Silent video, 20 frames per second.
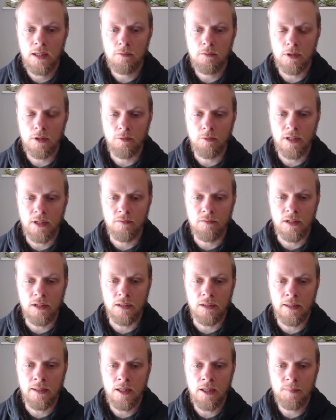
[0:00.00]
where we have the
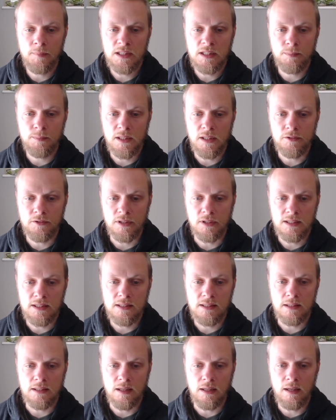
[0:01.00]
dynamics
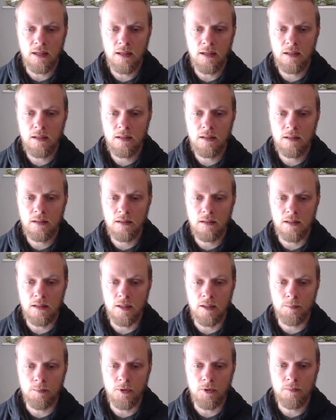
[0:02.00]
matrix A and the
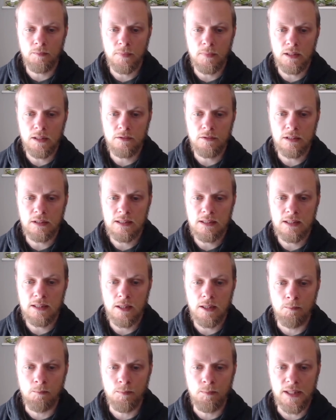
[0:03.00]
input matrix
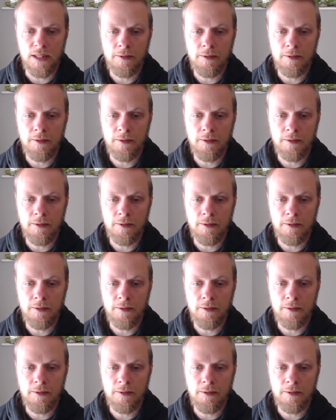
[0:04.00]
B.